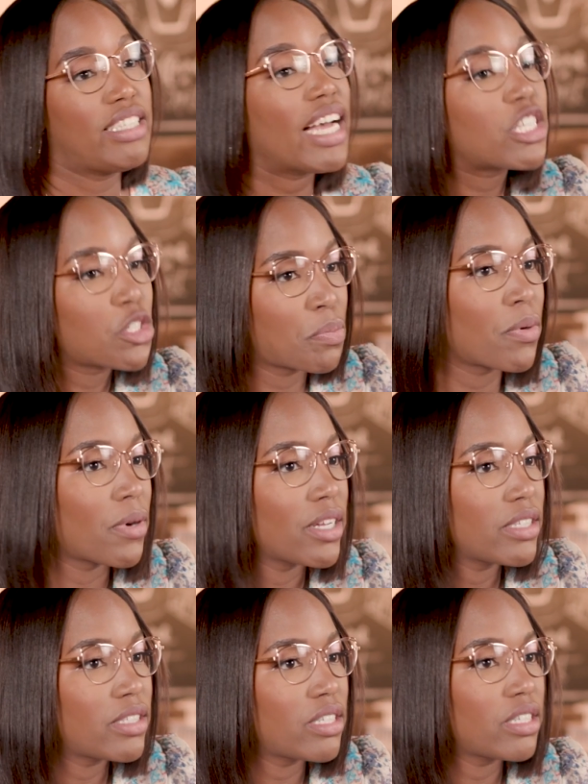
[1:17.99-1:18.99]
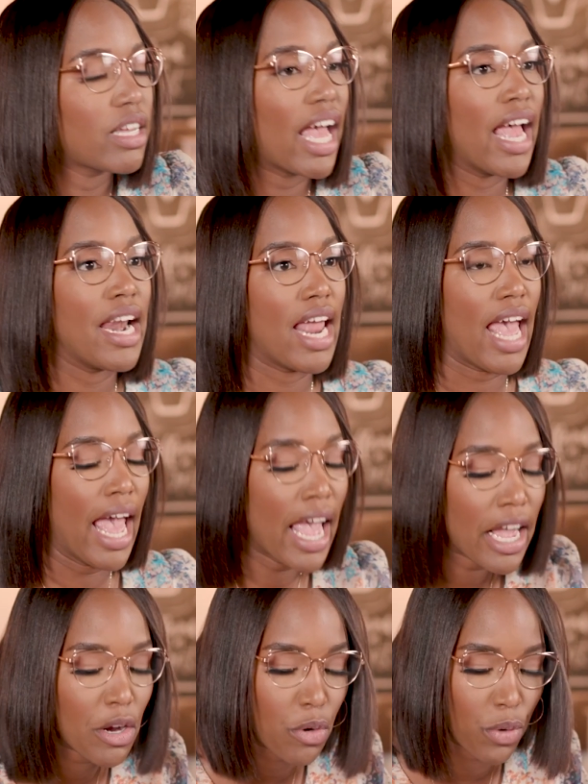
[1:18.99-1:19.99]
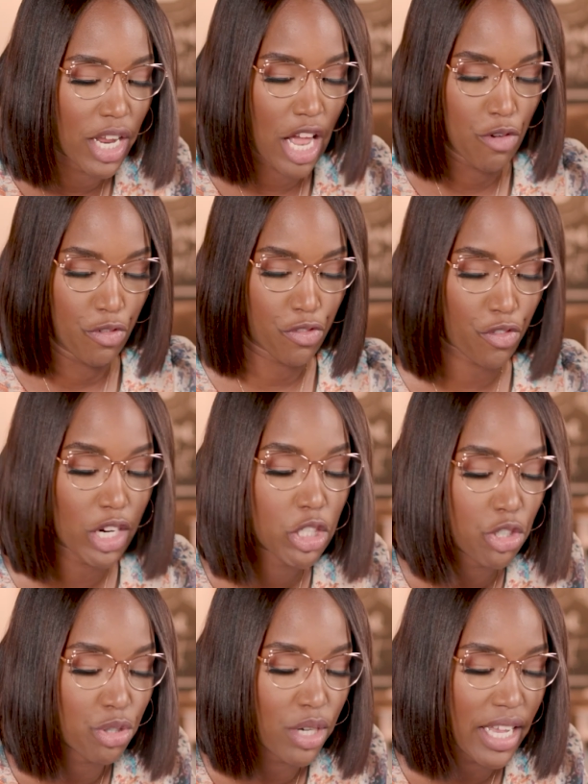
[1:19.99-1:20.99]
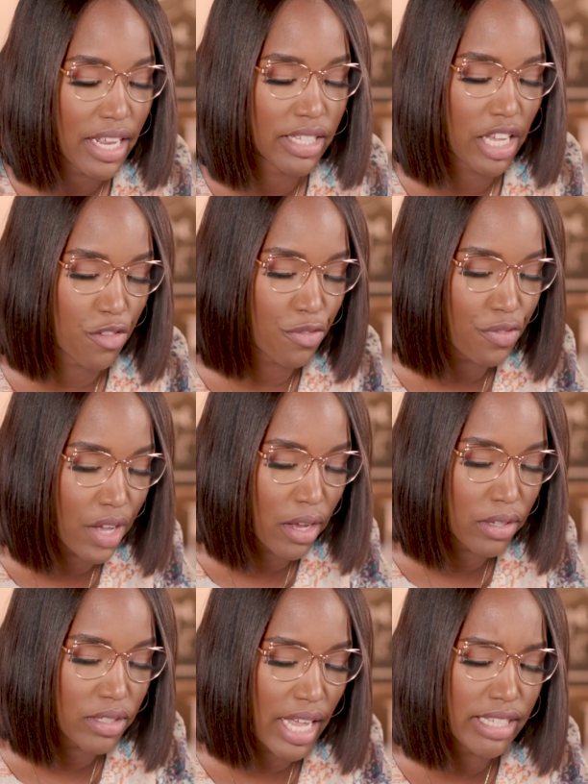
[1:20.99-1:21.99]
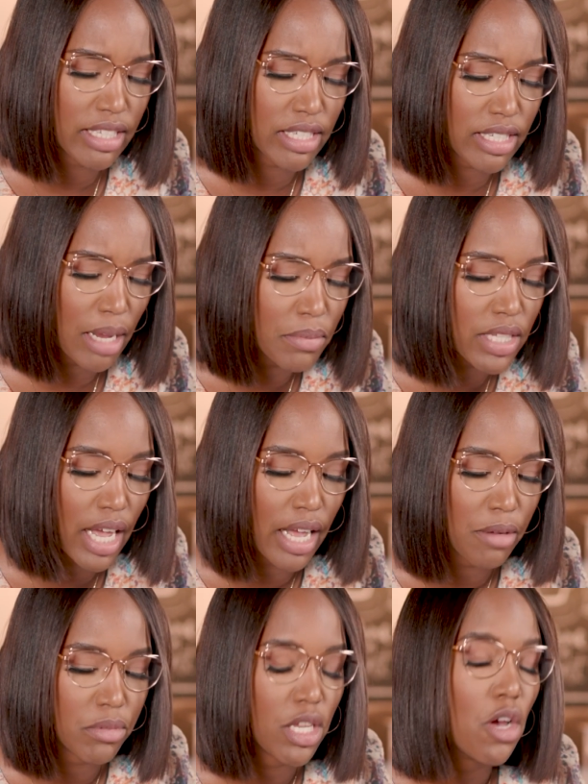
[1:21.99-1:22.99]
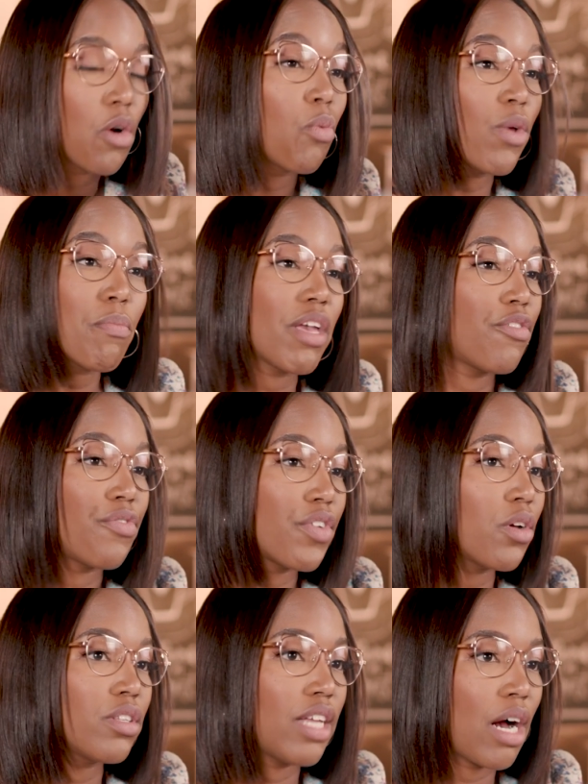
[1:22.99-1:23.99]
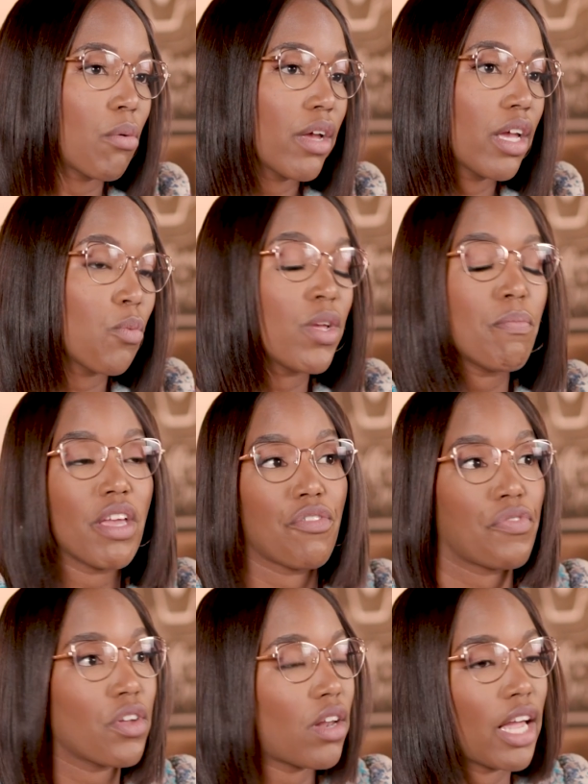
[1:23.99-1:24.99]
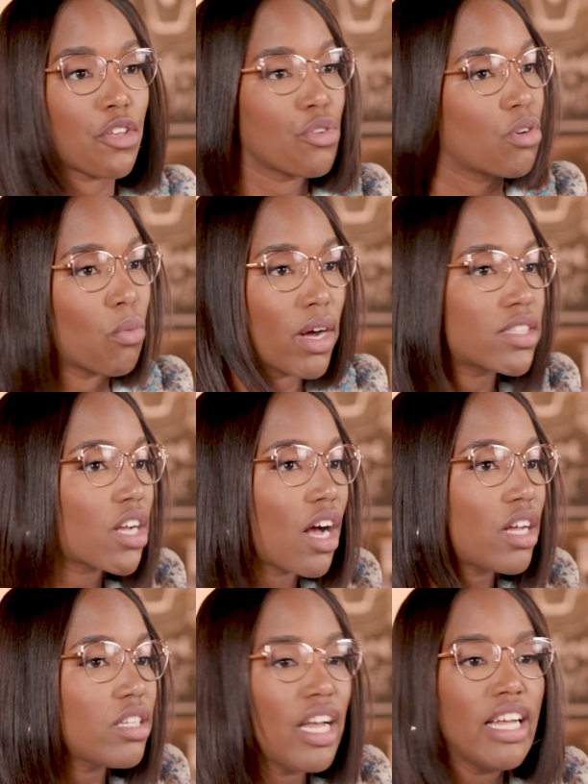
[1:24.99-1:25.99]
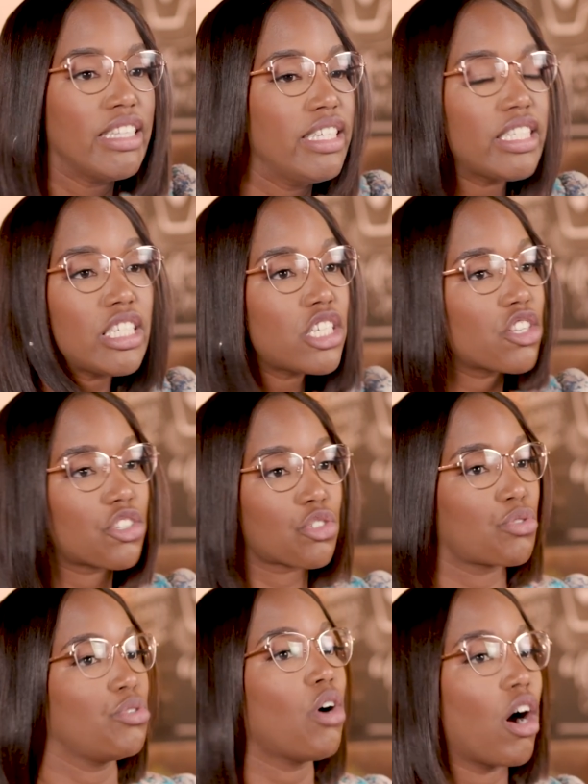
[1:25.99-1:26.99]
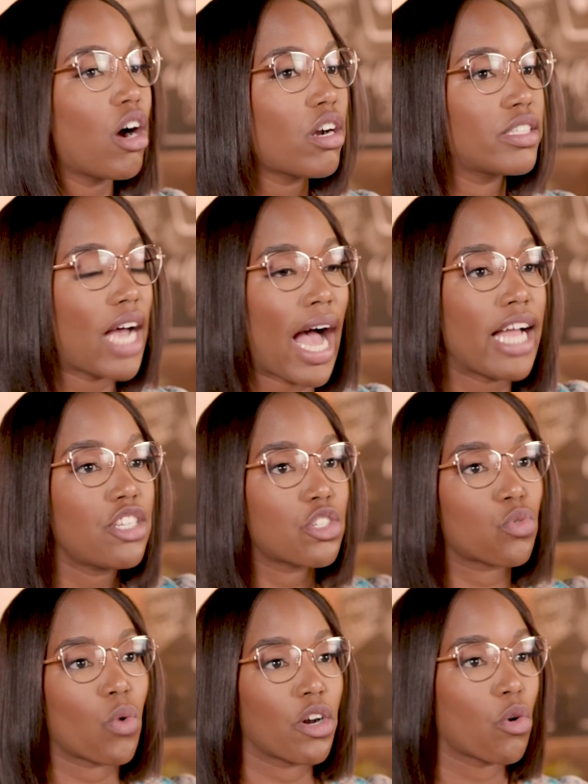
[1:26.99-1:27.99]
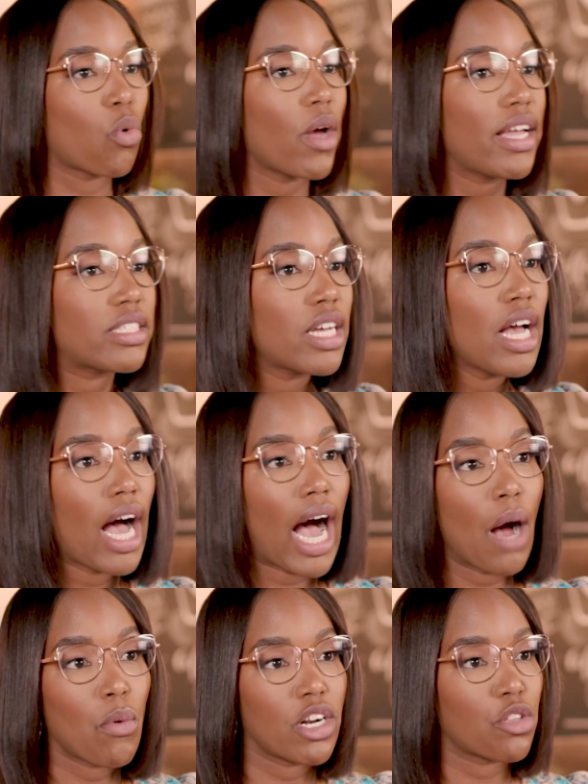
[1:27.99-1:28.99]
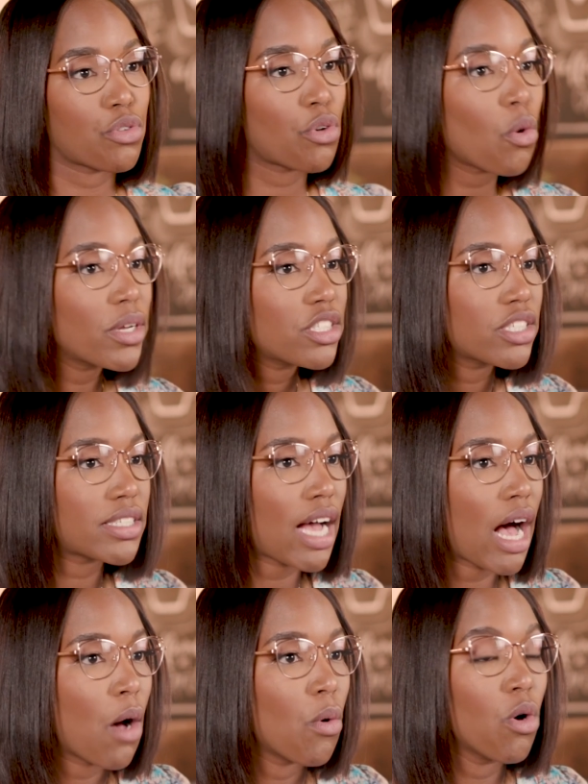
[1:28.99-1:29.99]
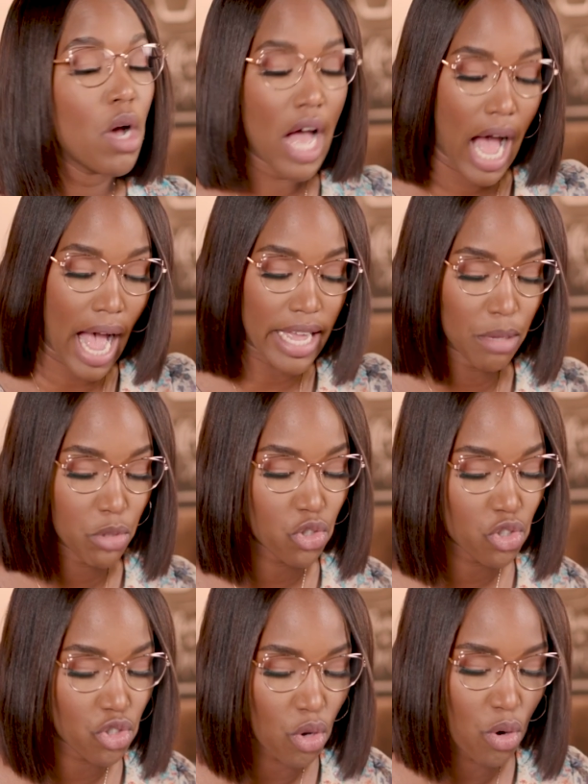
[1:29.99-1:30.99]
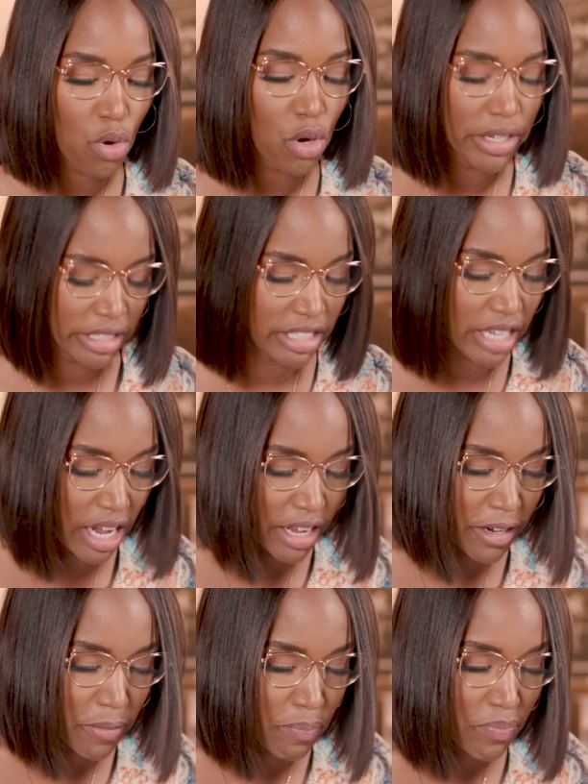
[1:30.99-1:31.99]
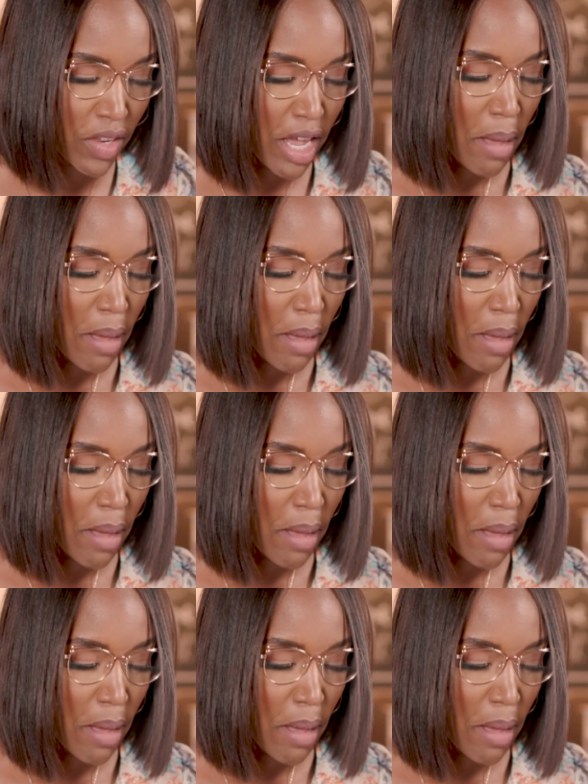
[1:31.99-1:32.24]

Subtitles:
desperate and angry and frustrated he felt. And sometimes we may feel that way. We may feel like, you know what, God? This is just too hard. I just want to quit. I want to throw in the towel. I am so done.